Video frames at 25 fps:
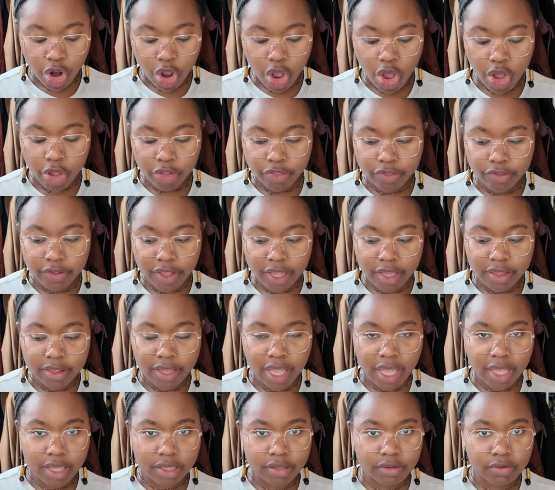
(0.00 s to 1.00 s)
content
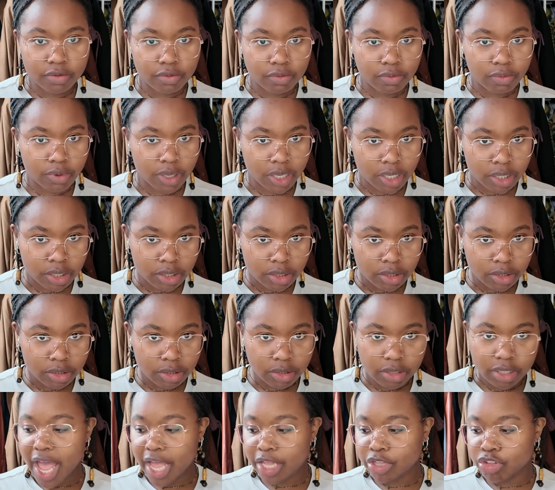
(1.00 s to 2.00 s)
as
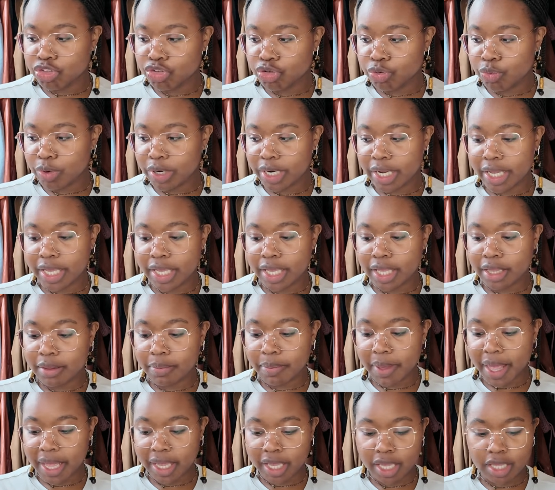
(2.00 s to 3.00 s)
well. I do want to get
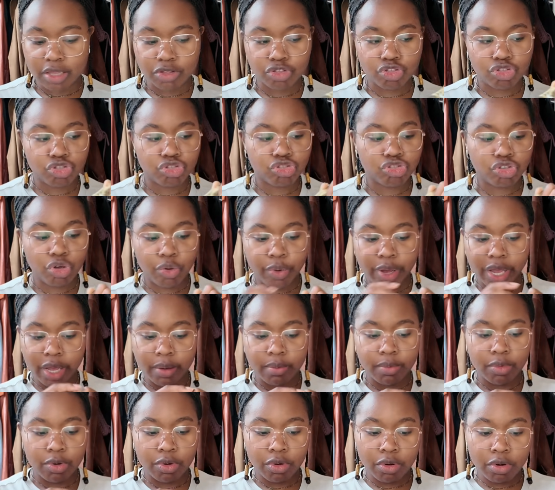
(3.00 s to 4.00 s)
back into sewing
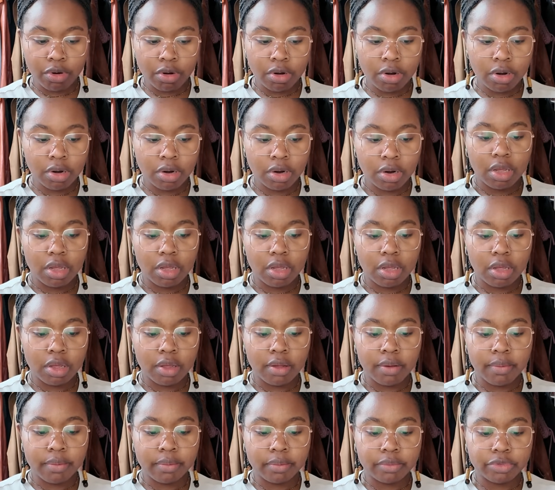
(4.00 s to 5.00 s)
more.
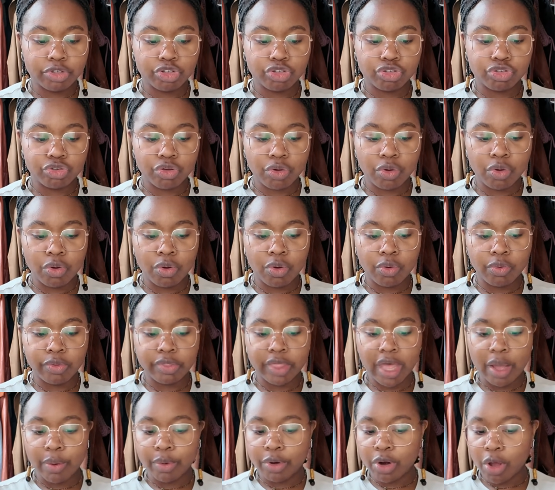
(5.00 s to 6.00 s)
So
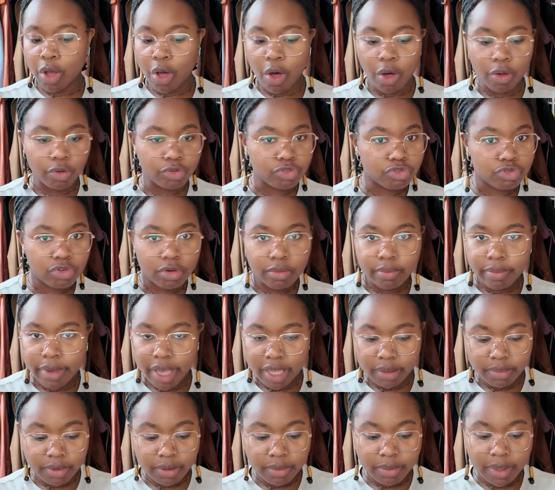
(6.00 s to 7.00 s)
that would also
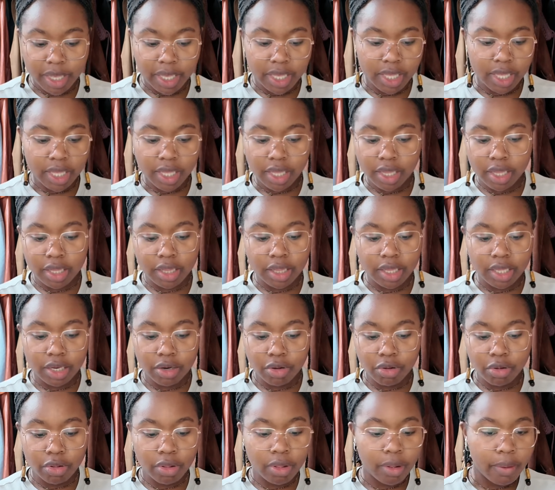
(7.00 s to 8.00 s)
might be making a
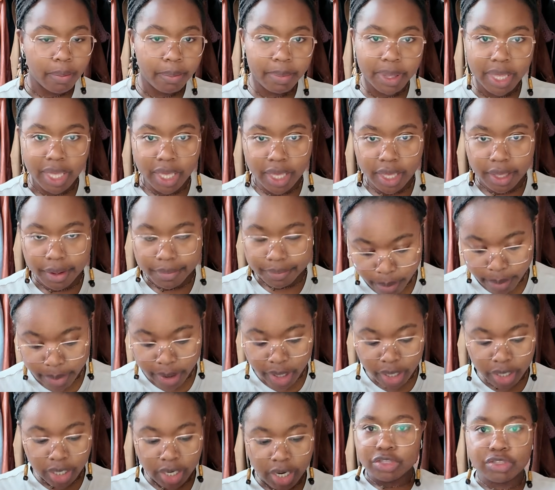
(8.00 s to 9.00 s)
little peek.
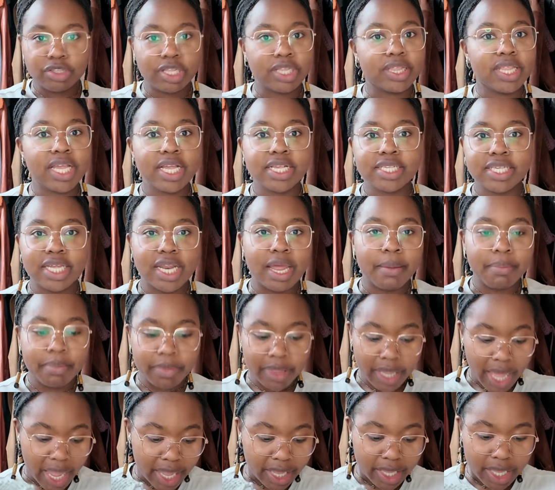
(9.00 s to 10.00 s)
But the things that I'm
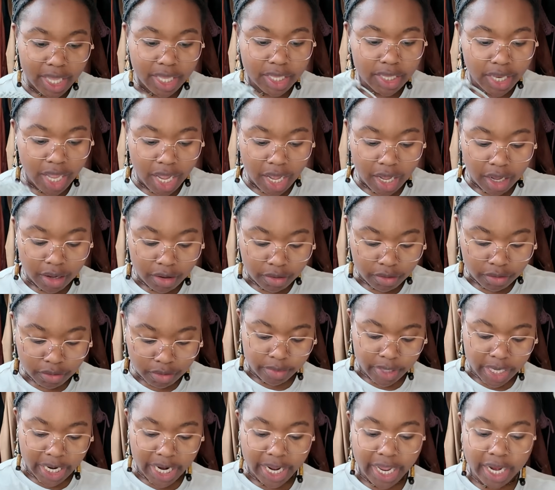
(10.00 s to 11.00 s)
liking now,
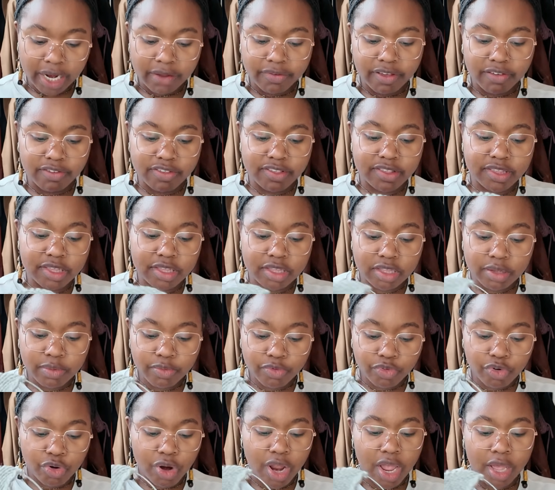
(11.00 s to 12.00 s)
that I kind of have a system
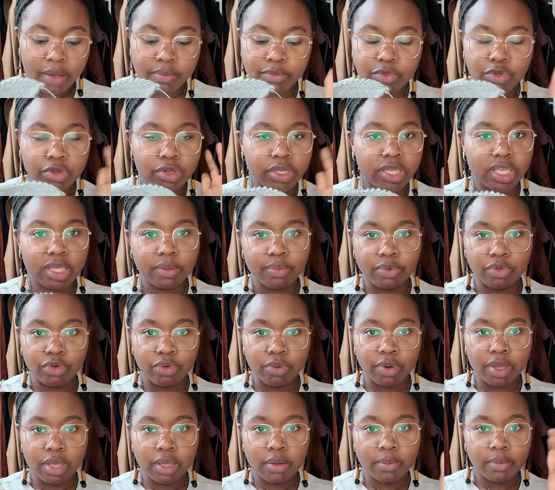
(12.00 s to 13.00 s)
for, I will keep
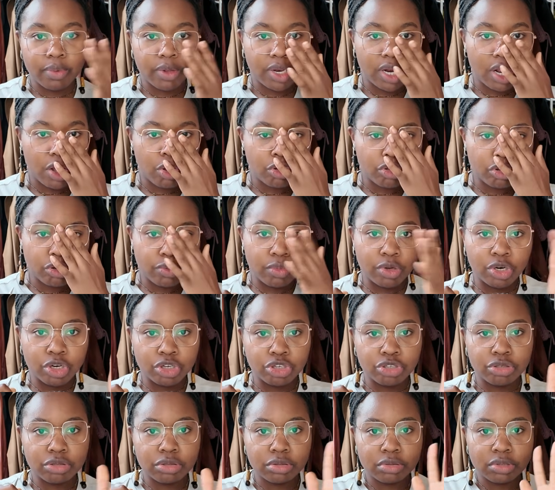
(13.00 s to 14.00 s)
doing, but I also want
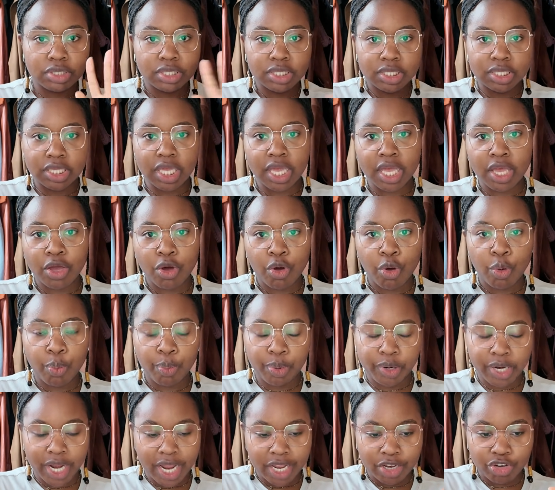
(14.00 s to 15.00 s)
to stay
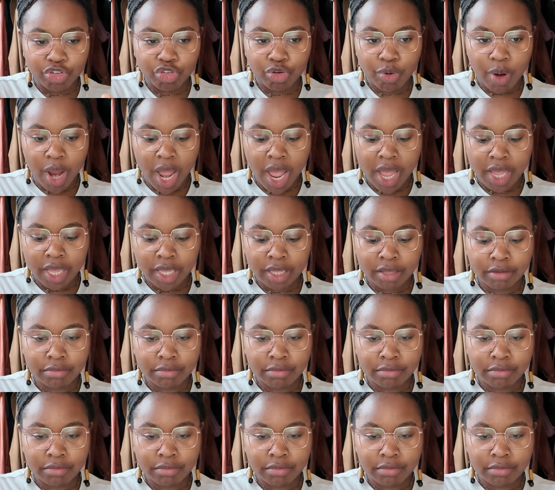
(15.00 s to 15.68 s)
open and try